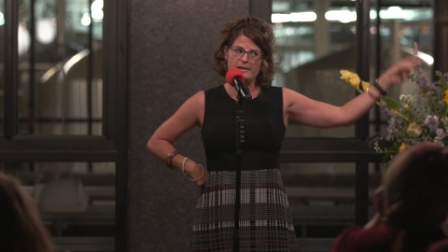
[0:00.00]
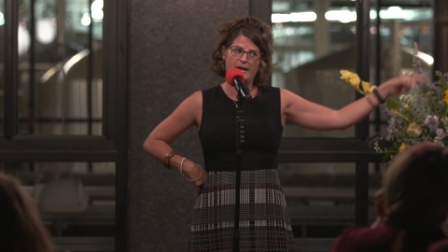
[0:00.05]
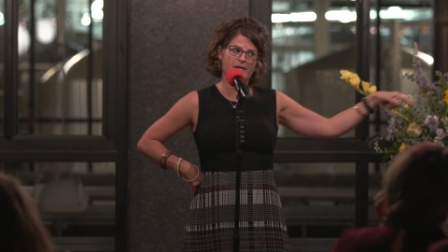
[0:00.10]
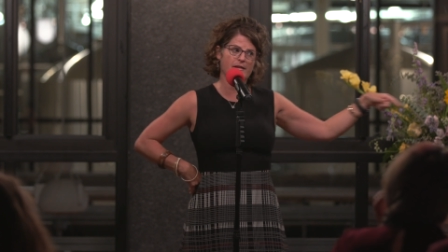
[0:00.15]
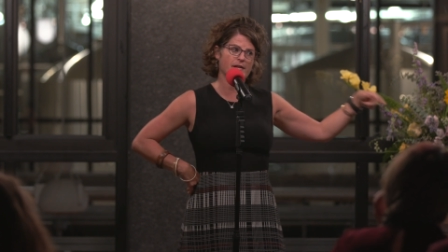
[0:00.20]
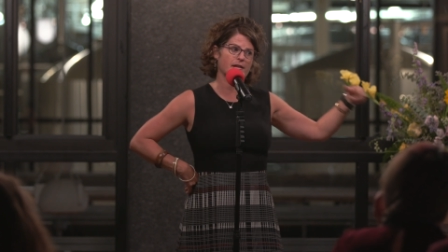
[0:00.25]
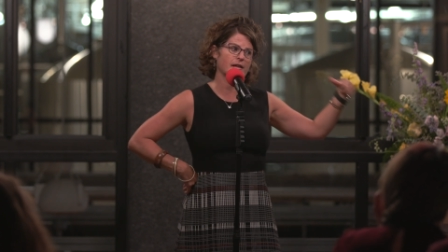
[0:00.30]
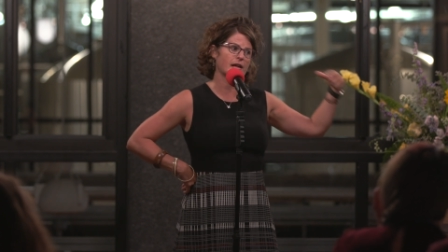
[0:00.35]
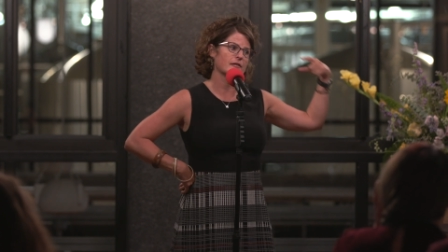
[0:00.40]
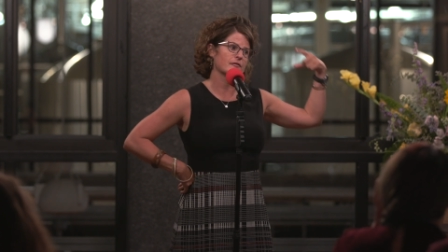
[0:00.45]

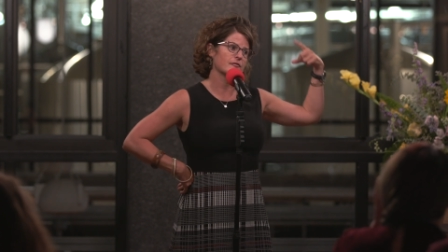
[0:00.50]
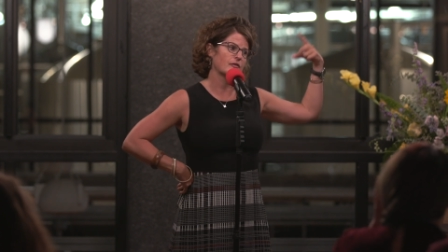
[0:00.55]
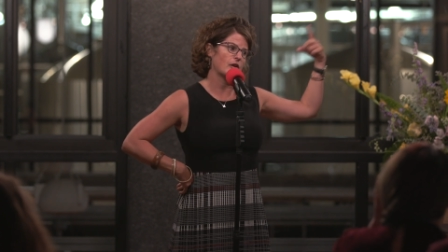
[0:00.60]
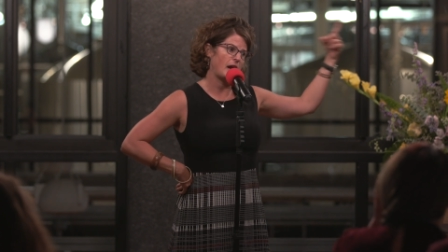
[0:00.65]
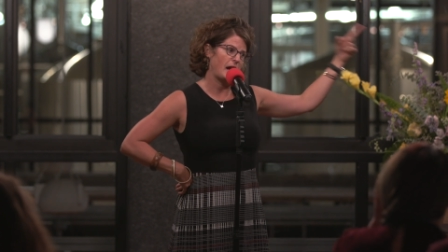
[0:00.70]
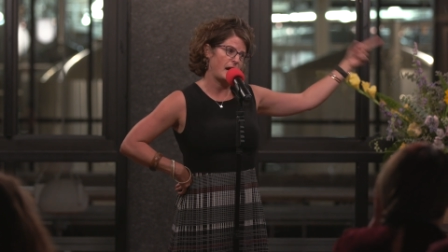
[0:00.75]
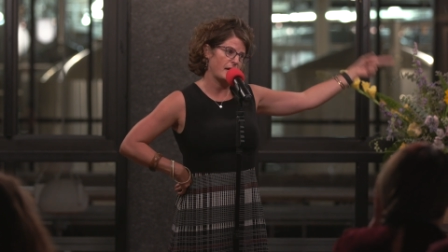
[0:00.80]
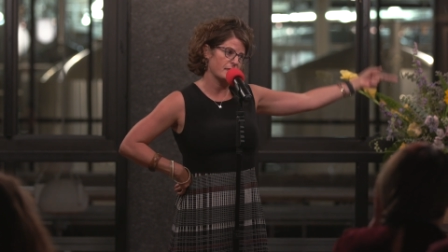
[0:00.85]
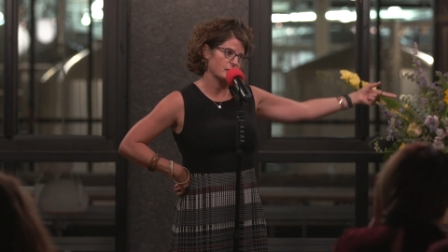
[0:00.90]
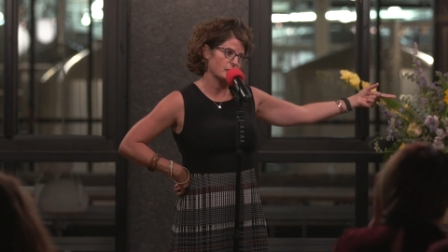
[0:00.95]
town again for
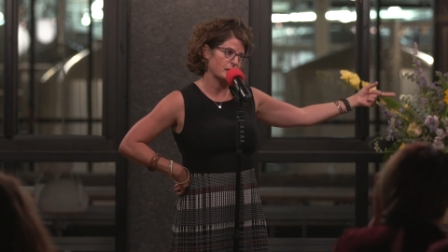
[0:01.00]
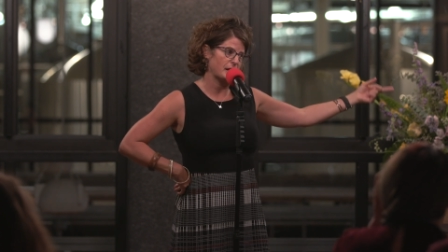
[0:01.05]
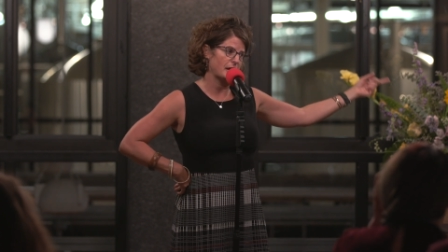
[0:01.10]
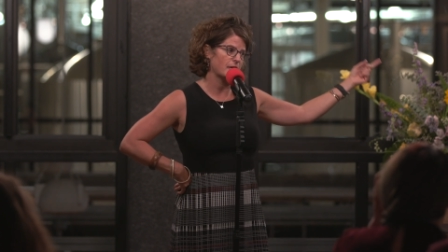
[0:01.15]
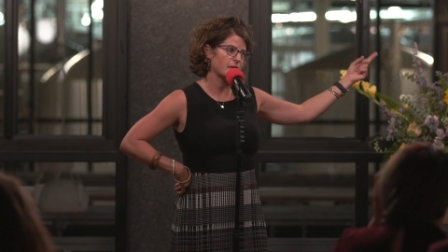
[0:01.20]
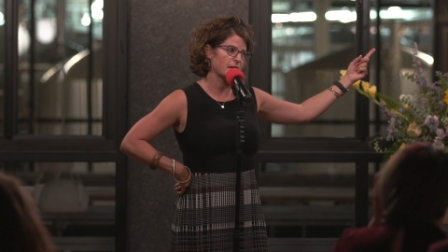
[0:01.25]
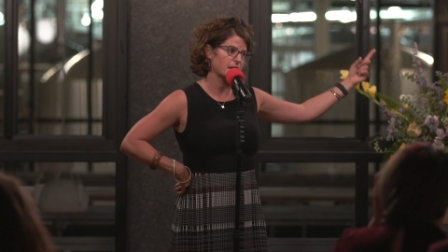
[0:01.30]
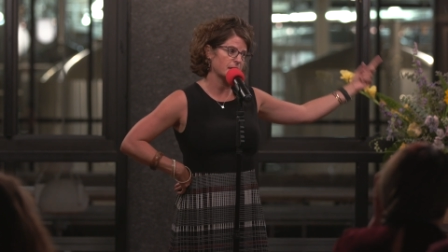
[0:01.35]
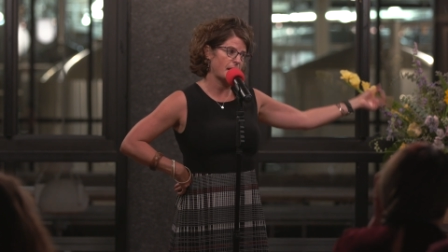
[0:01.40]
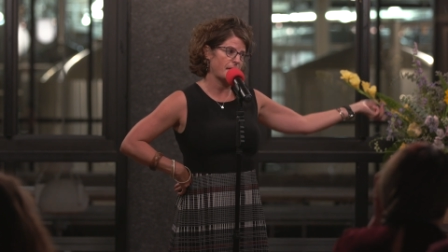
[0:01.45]

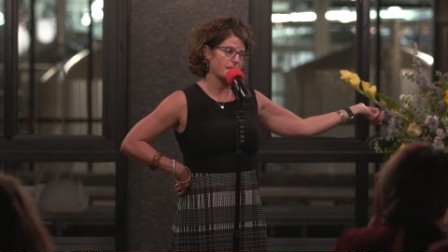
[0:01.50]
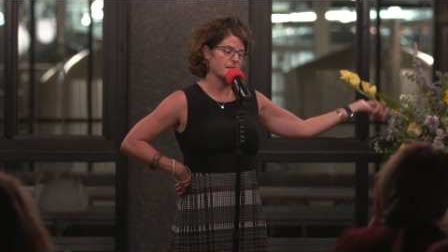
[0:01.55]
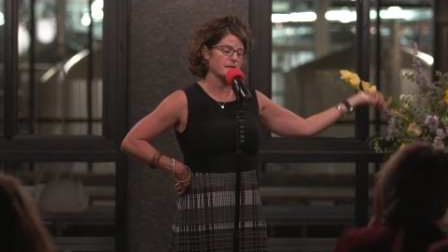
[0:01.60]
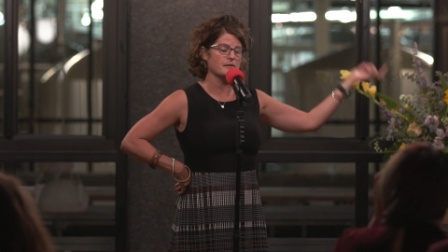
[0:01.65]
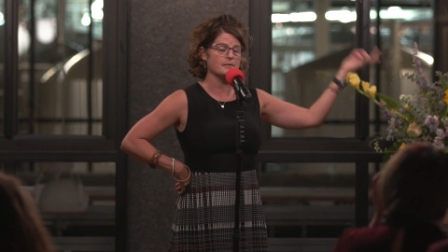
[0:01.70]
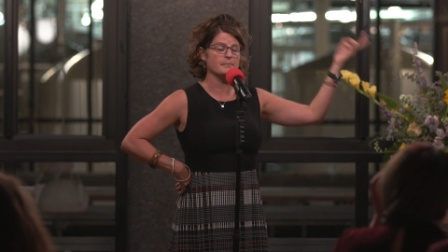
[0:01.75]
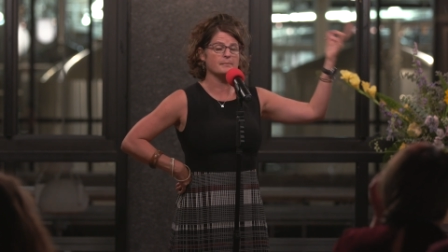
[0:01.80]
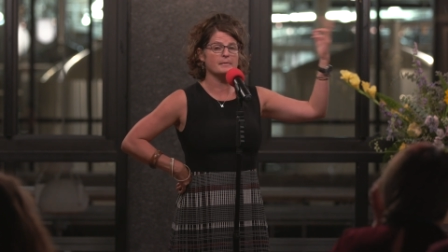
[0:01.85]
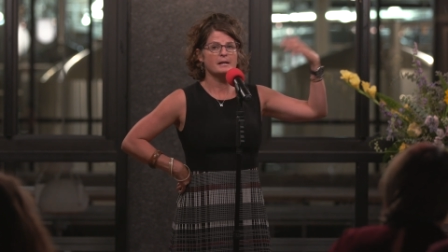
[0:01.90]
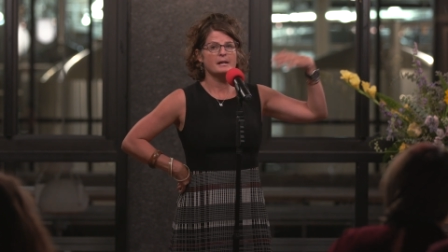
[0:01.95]
aftercare to get
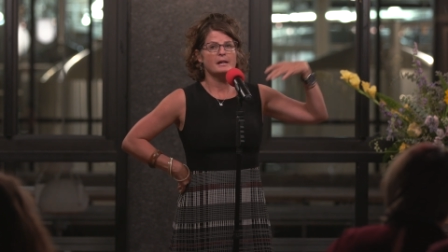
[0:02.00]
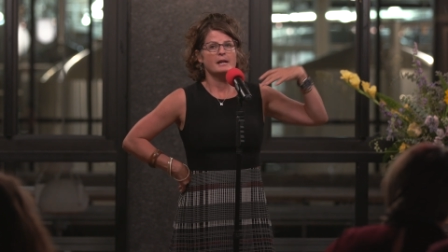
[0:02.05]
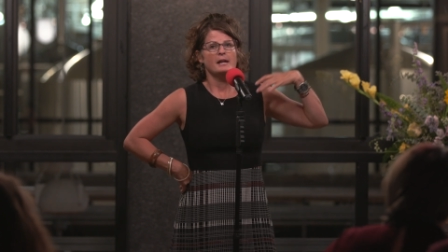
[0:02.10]
them.